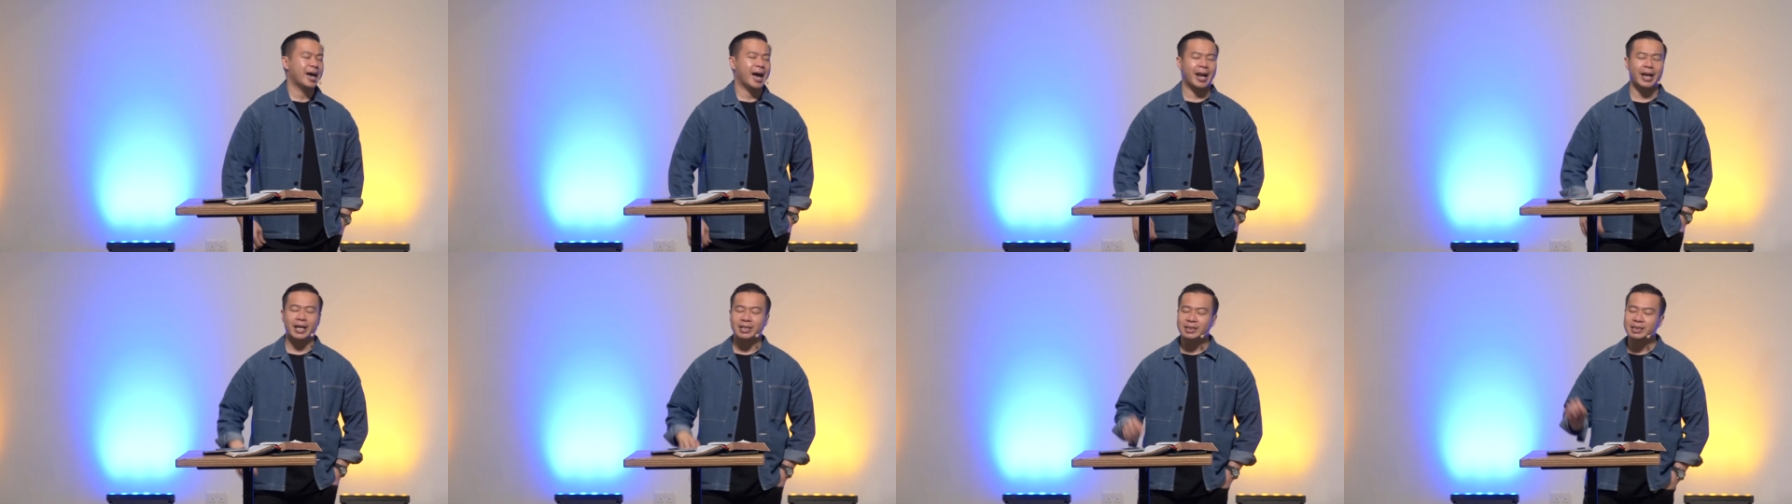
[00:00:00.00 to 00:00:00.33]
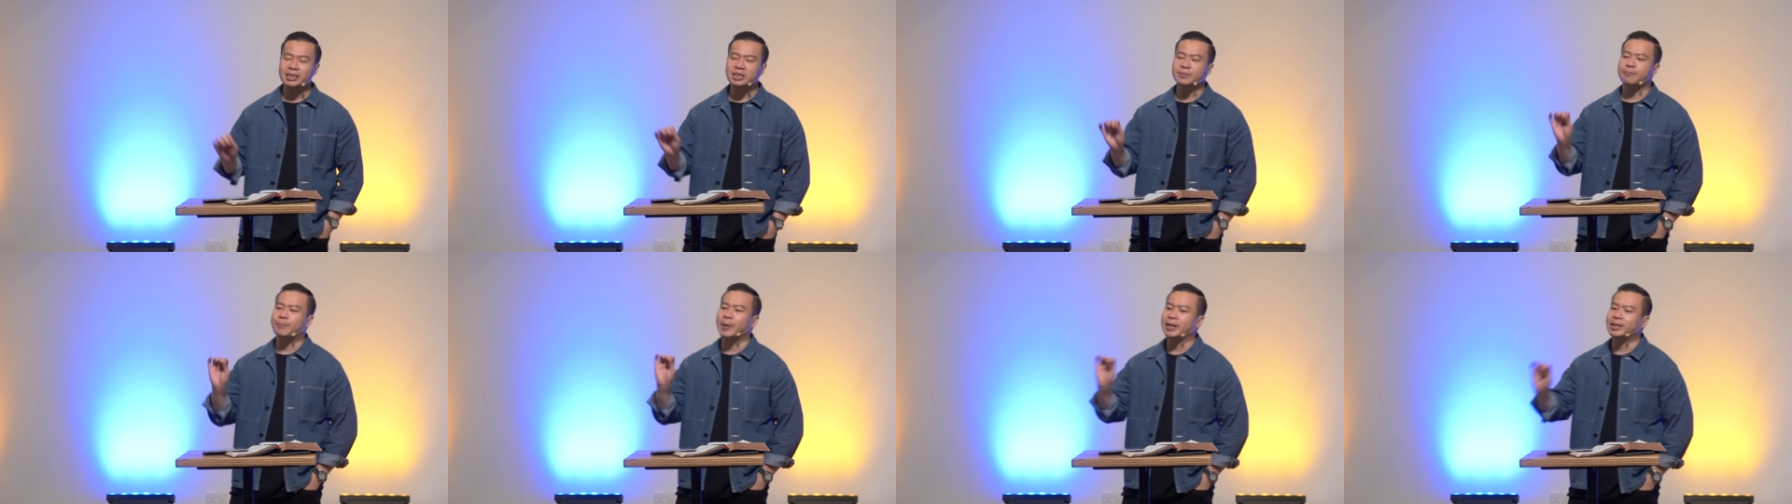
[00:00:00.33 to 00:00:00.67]
And
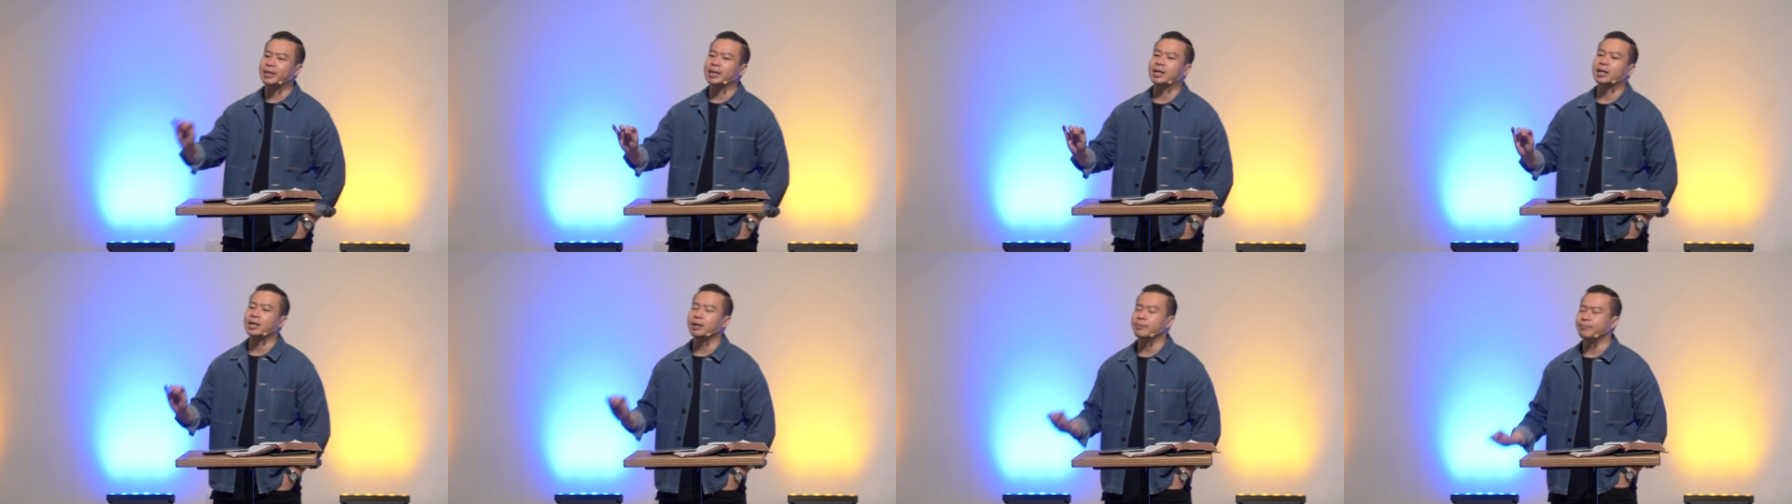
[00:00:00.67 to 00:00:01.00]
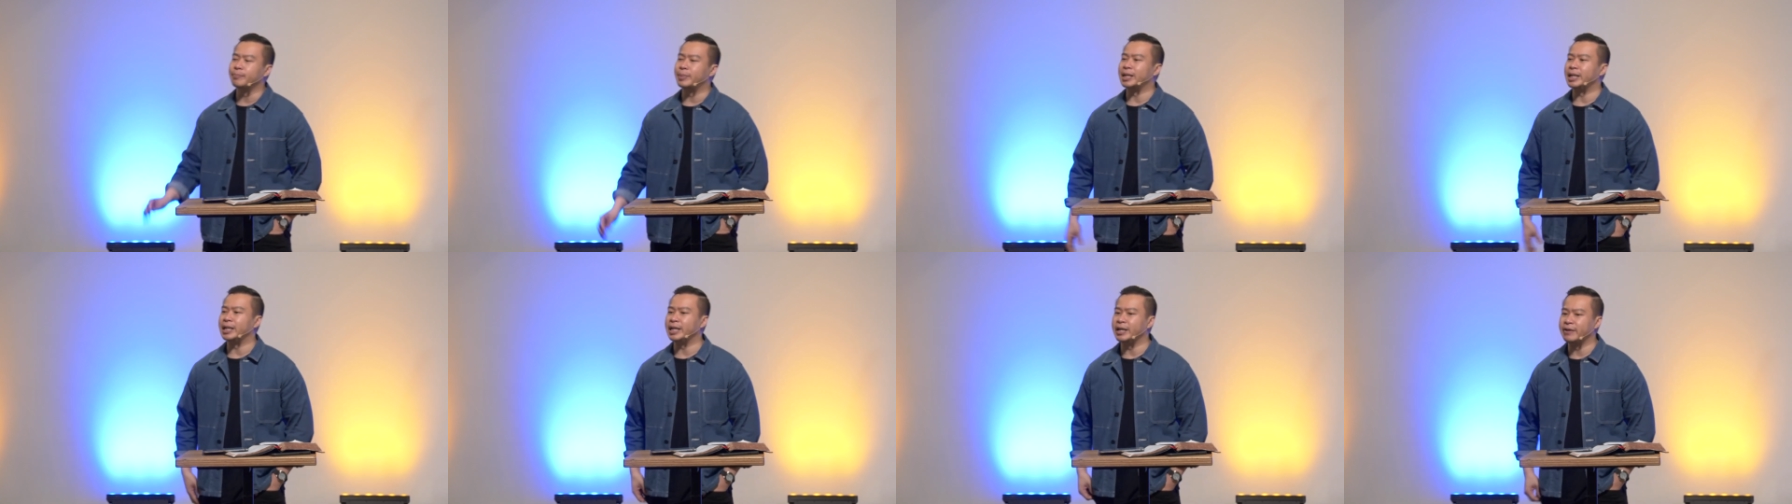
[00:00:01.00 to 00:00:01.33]
there's this particular
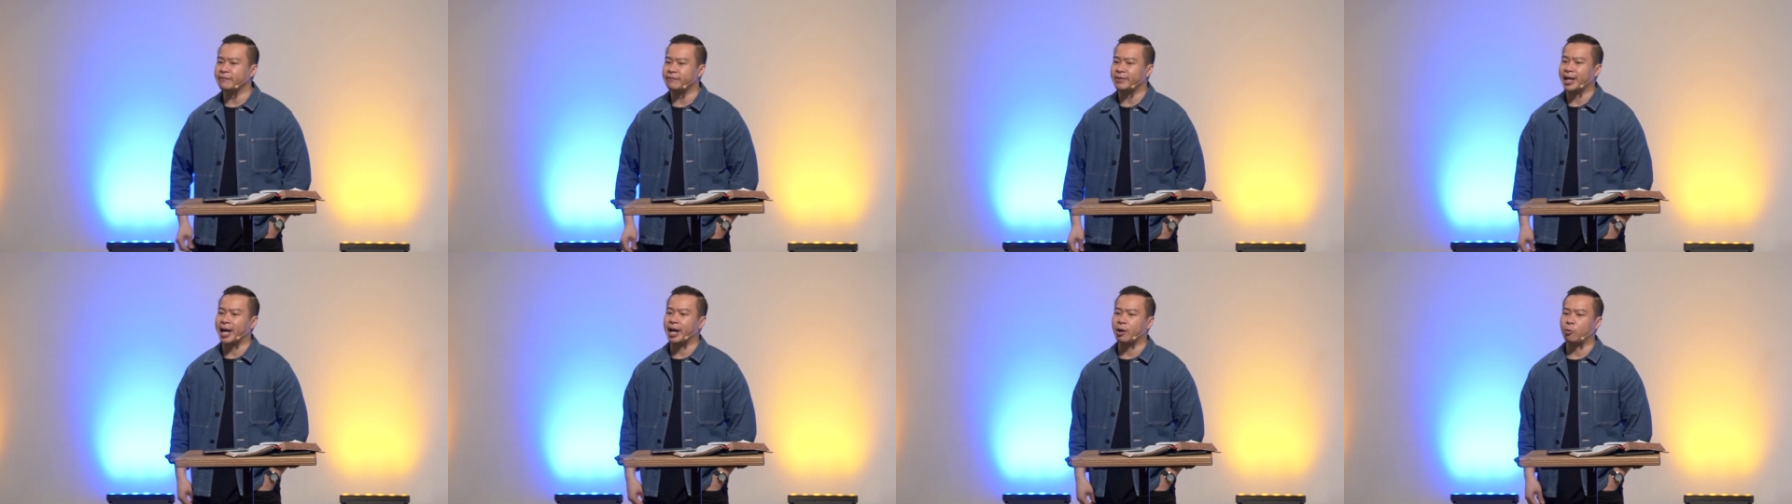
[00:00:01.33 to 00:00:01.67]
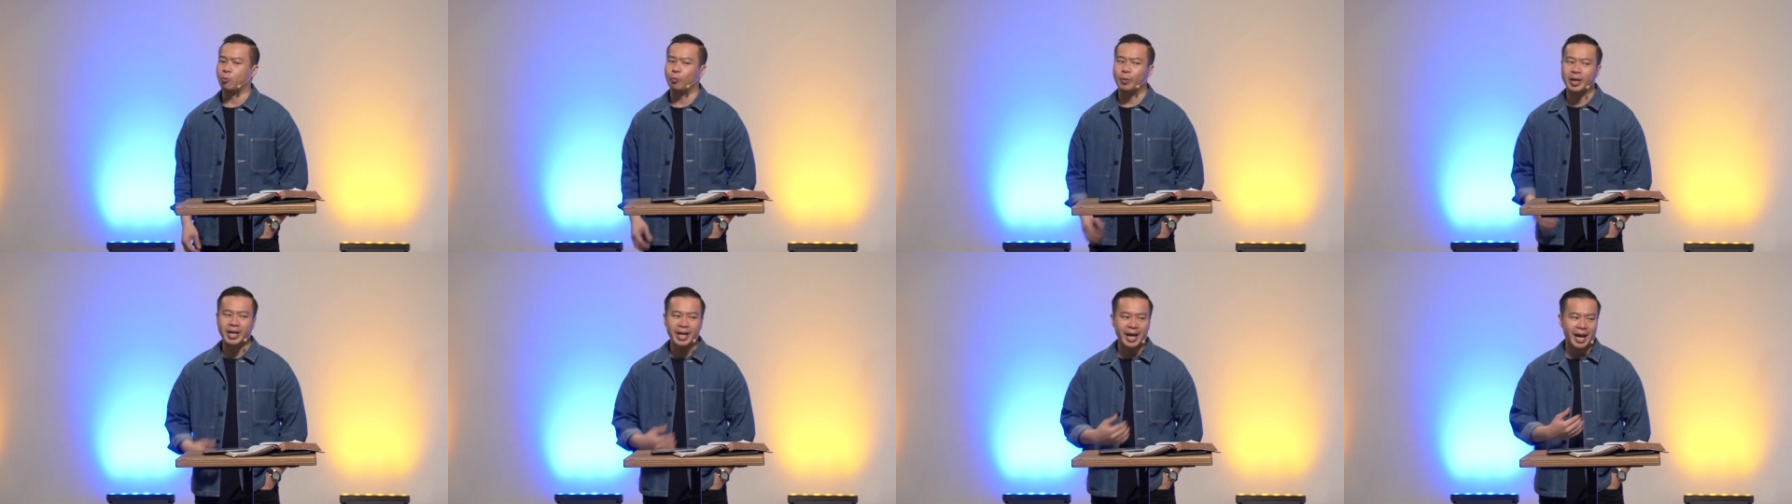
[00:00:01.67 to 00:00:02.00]
belief
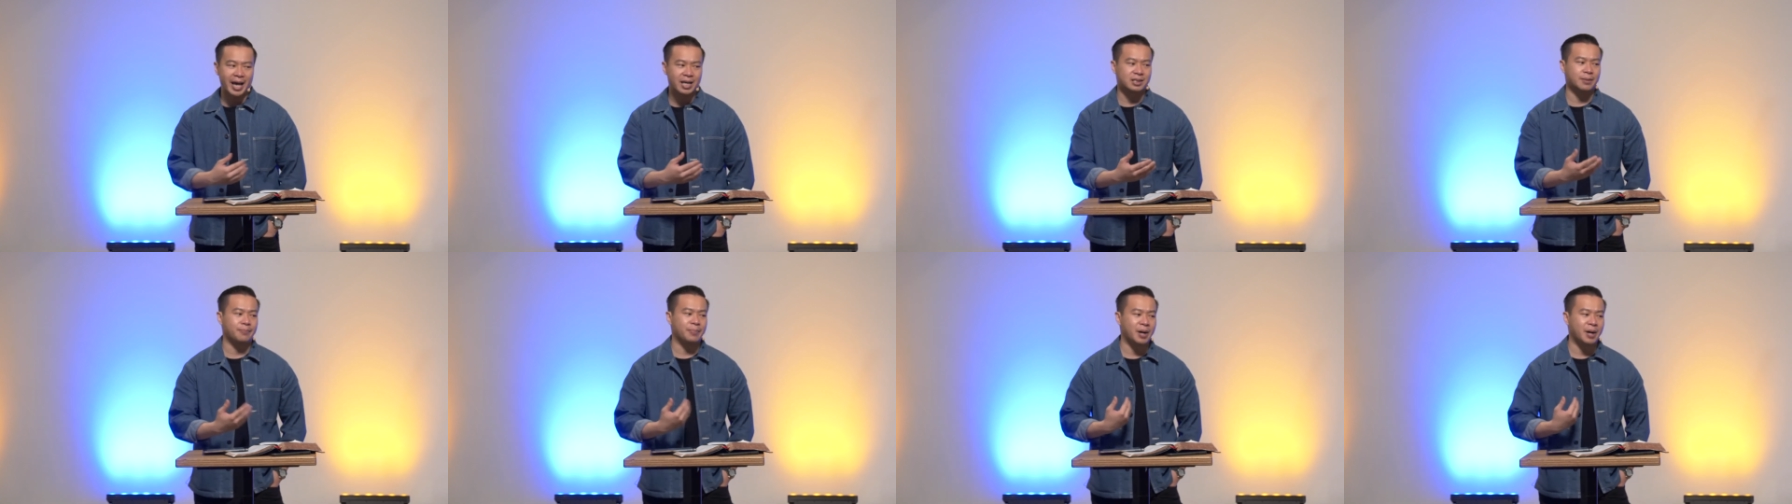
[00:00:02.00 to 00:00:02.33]
that we, as a